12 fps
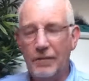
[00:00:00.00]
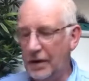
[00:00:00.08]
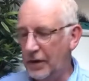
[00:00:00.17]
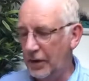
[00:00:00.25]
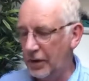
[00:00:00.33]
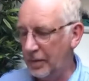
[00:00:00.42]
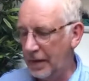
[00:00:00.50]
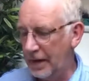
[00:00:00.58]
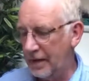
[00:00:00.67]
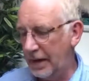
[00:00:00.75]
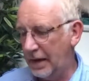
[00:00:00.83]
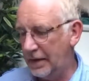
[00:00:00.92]
You know, it can be
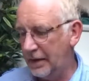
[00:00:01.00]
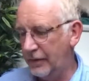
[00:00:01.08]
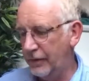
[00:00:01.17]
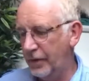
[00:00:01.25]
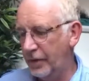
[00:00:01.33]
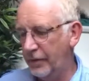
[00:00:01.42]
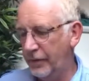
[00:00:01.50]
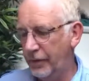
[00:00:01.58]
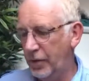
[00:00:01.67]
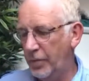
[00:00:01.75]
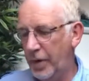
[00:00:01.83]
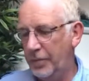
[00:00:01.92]
anything from
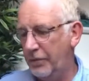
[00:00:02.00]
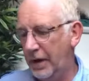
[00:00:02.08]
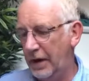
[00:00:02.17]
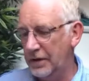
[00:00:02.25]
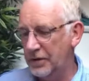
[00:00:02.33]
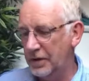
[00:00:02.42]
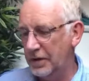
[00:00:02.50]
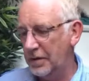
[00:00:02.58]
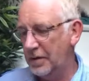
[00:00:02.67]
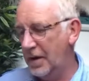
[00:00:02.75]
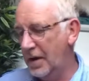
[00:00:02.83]
food preparation,